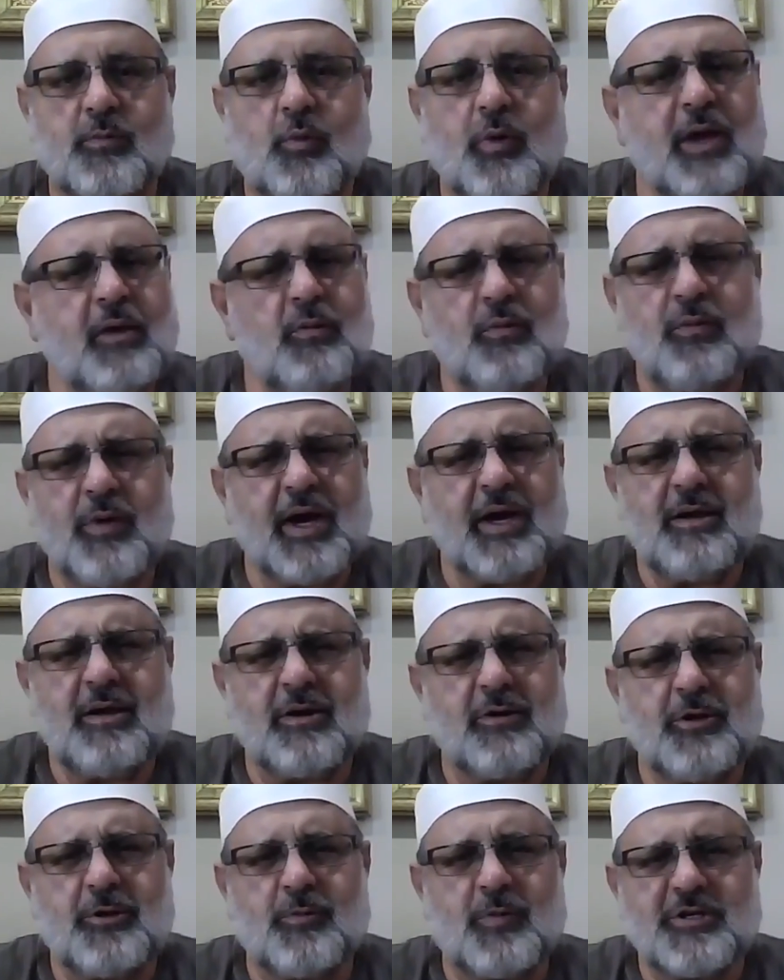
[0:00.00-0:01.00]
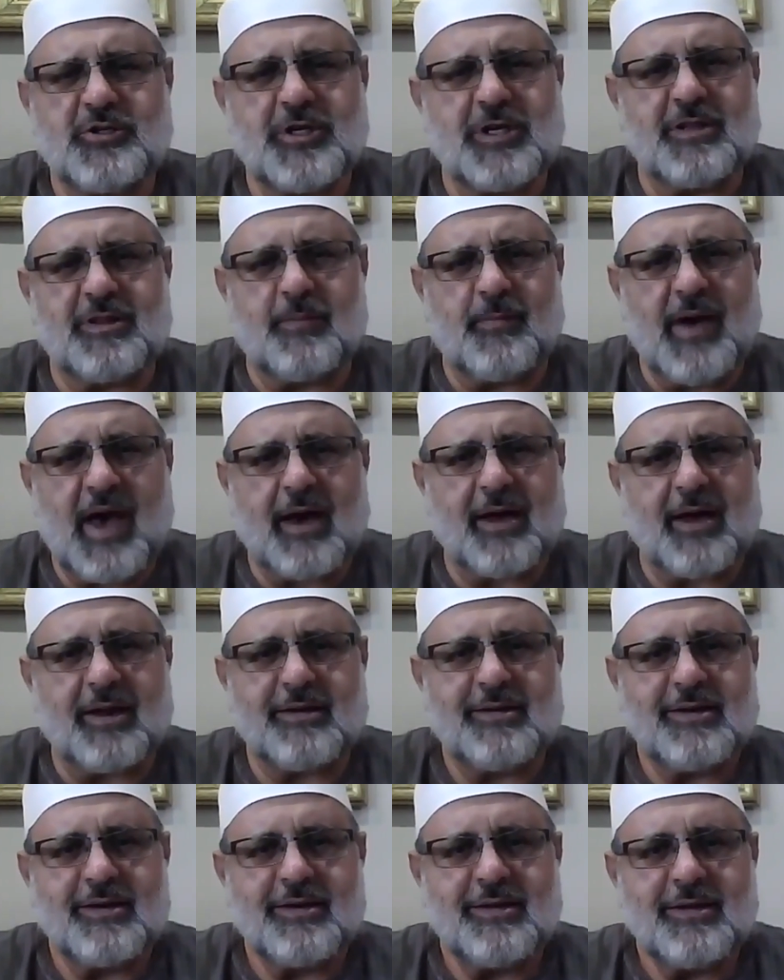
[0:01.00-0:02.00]
why are you rushing the bad
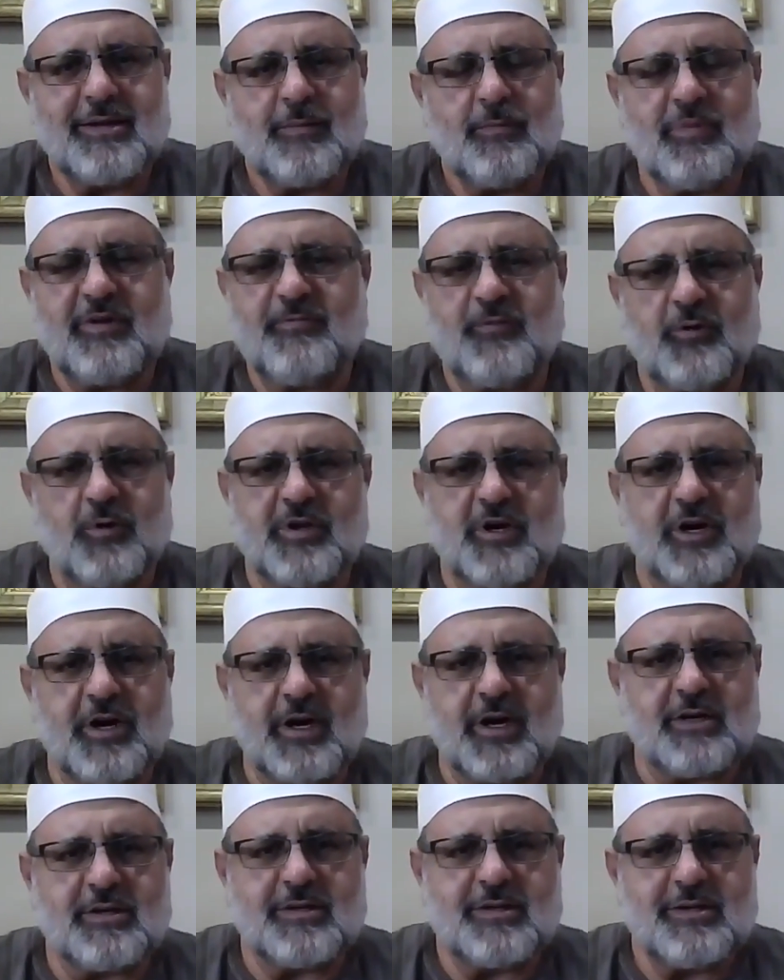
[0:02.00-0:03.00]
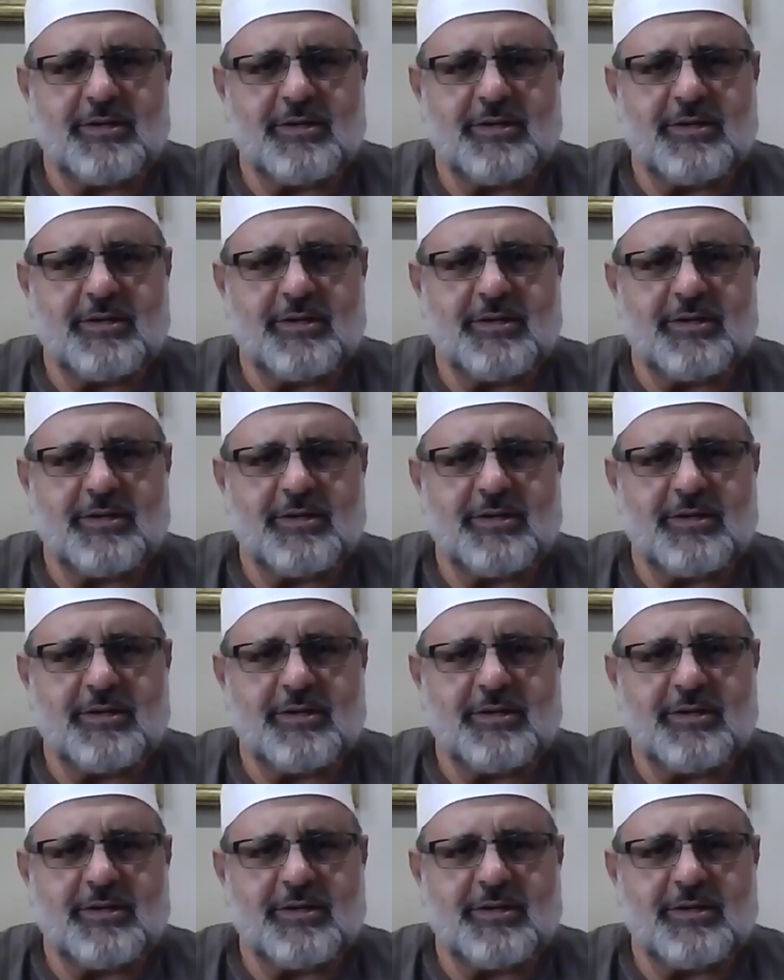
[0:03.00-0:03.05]
before the good?